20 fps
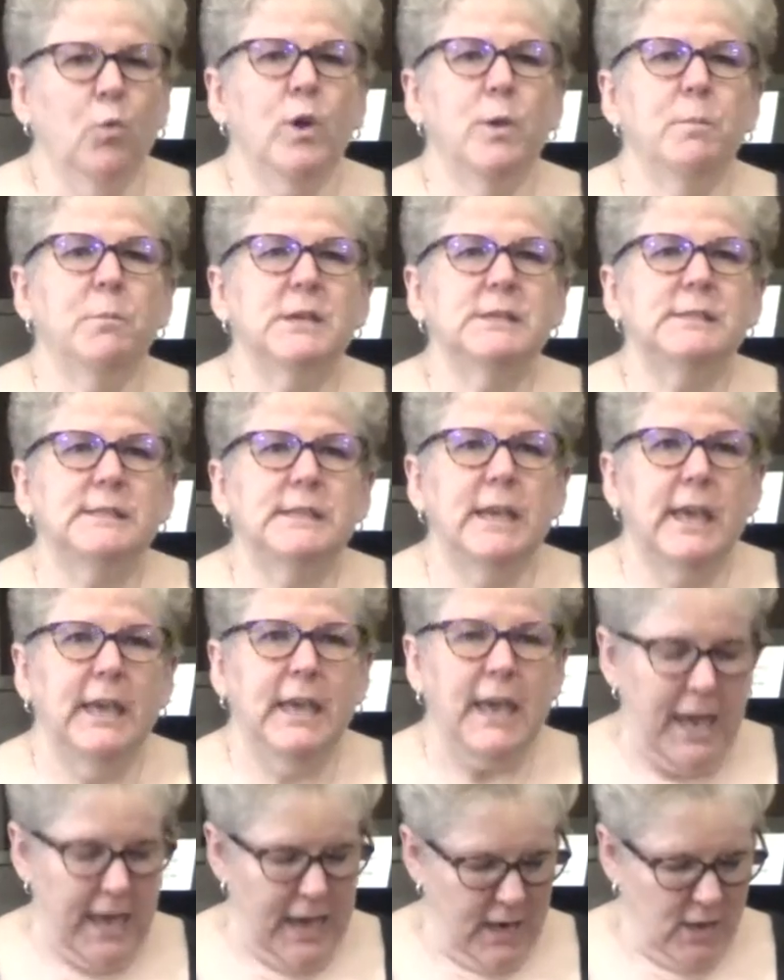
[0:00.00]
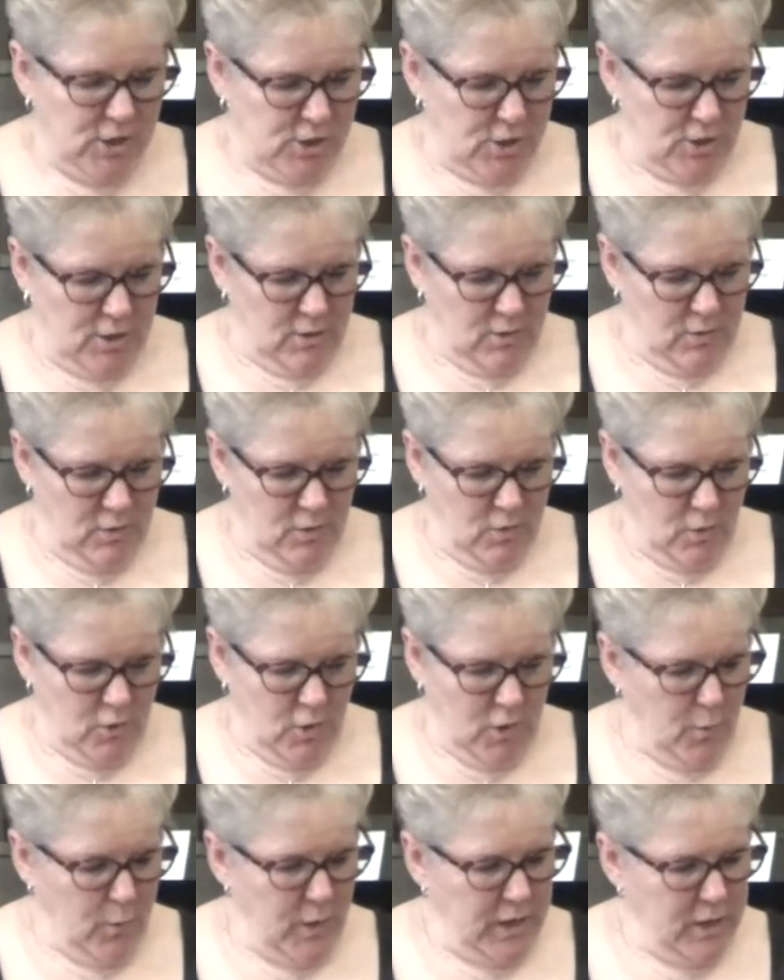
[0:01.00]
We must take action,
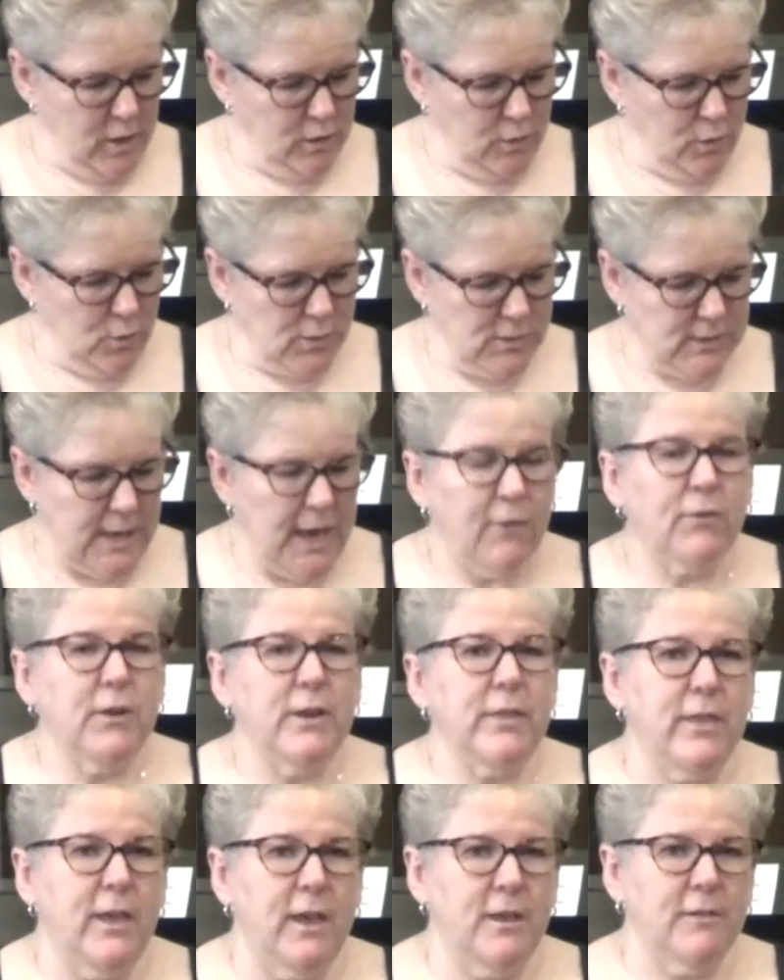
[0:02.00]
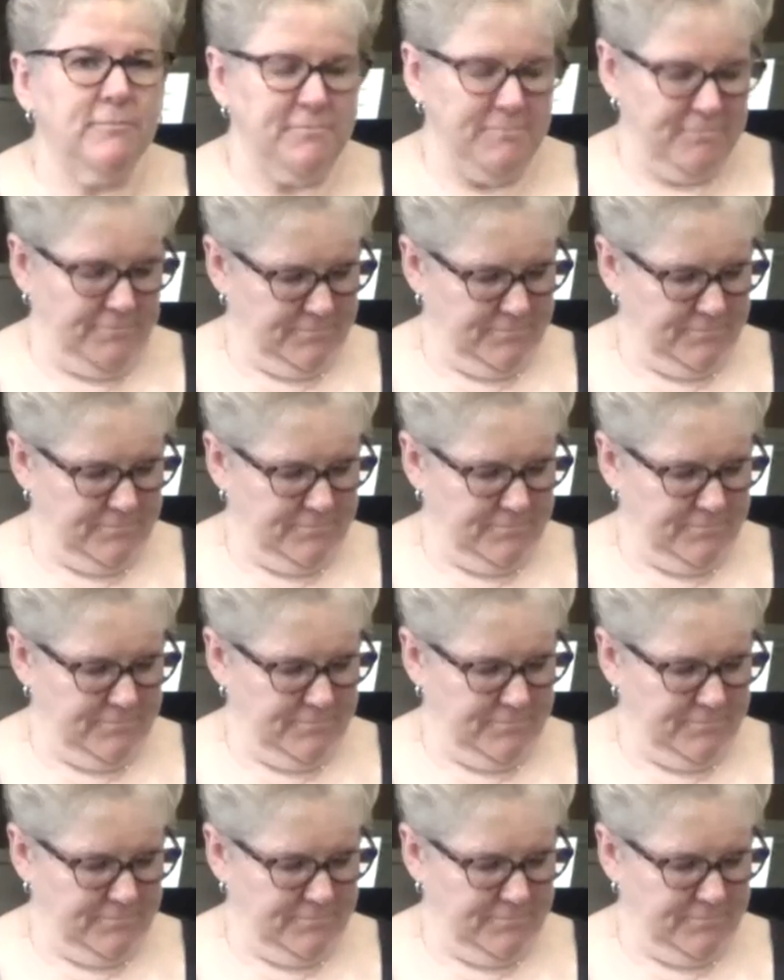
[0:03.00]
or we could lose everything.